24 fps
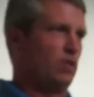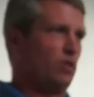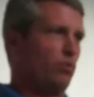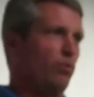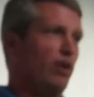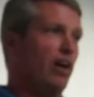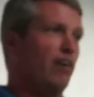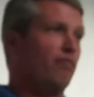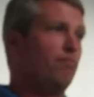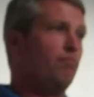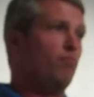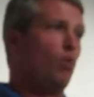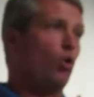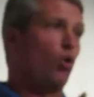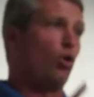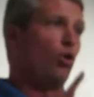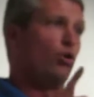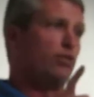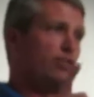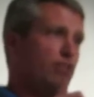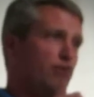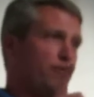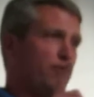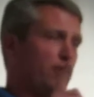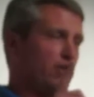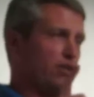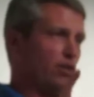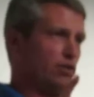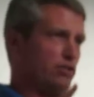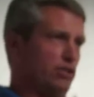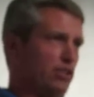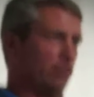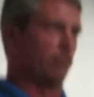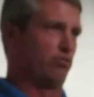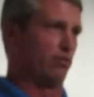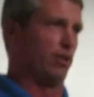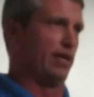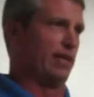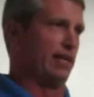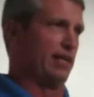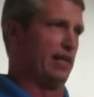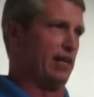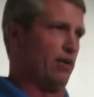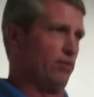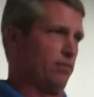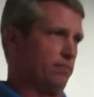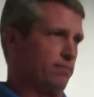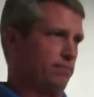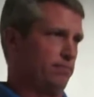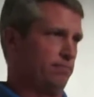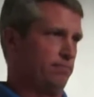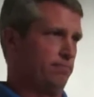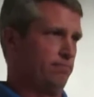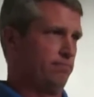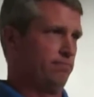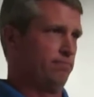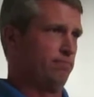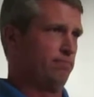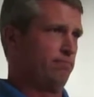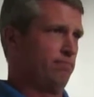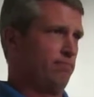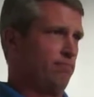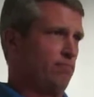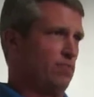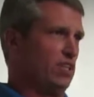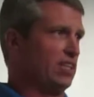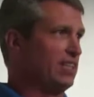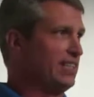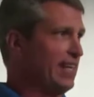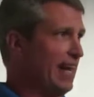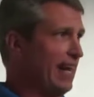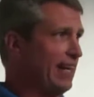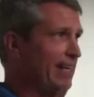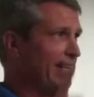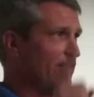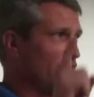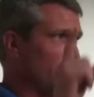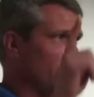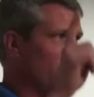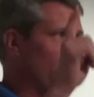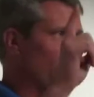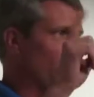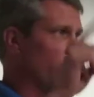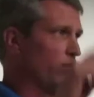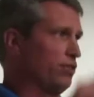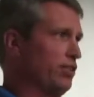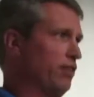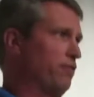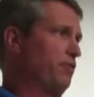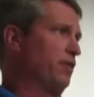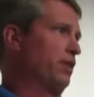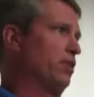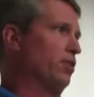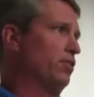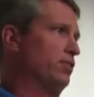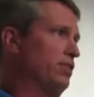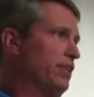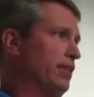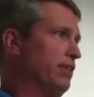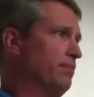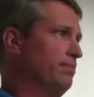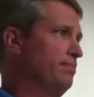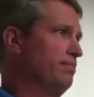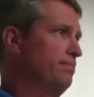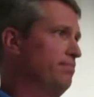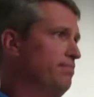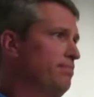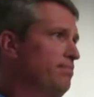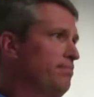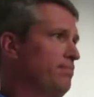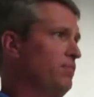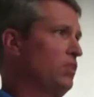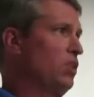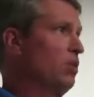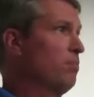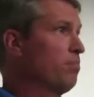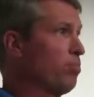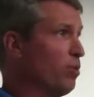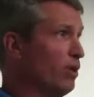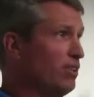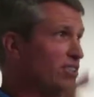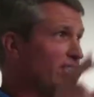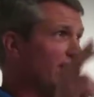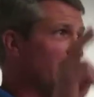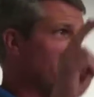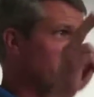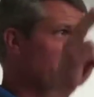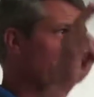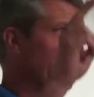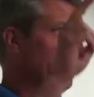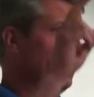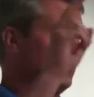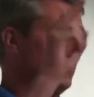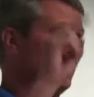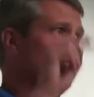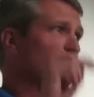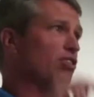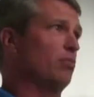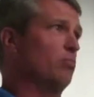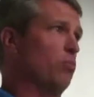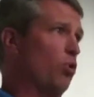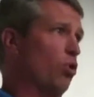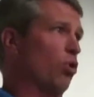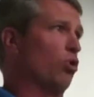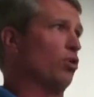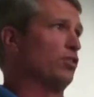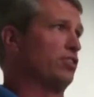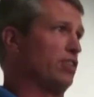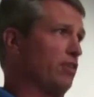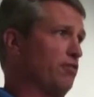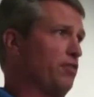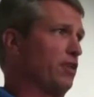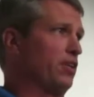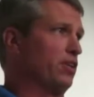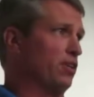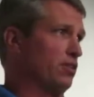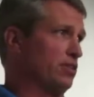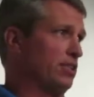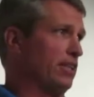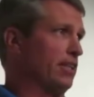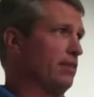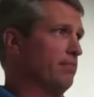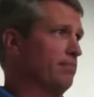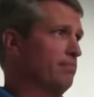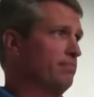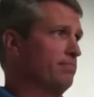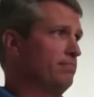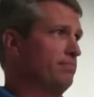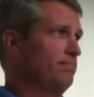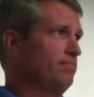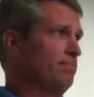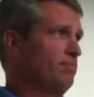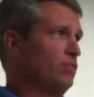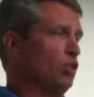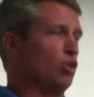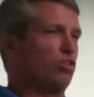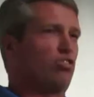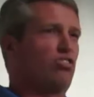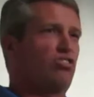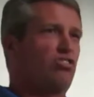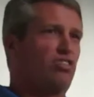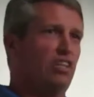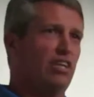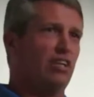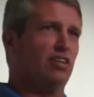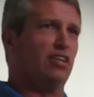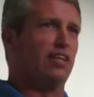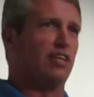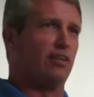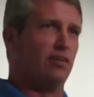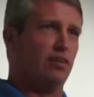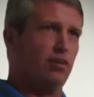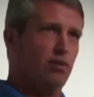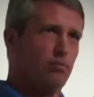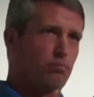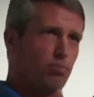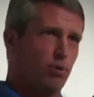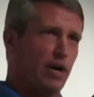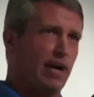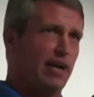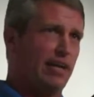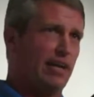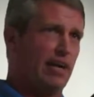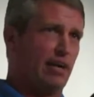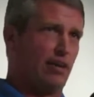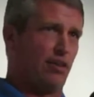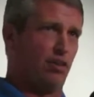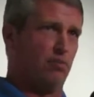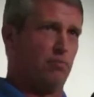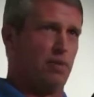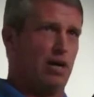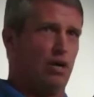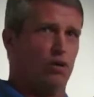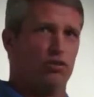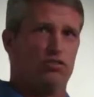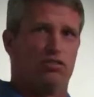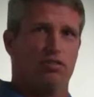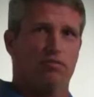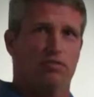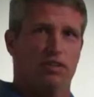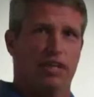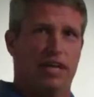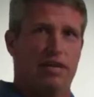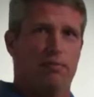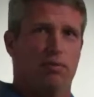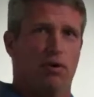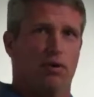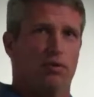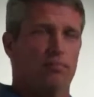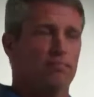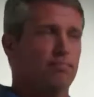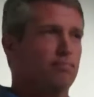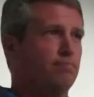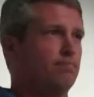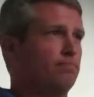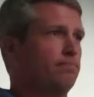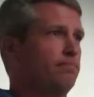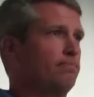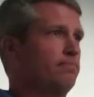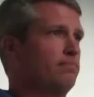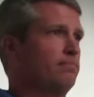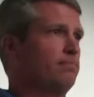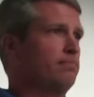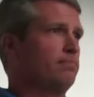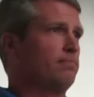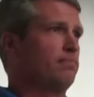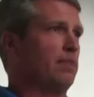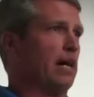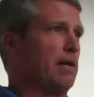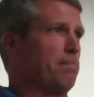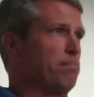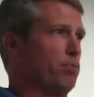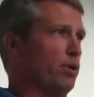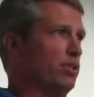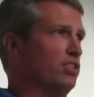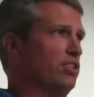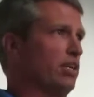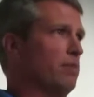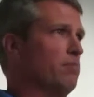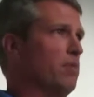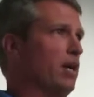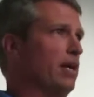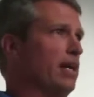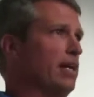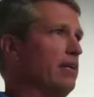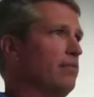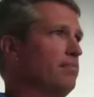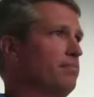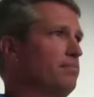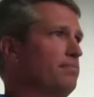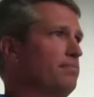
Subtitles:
We have moral difficulties right now. The debt is a moral difficulty. Printing money is a moral difficulty. You're stealing bread out of the mouths of labor by printing money.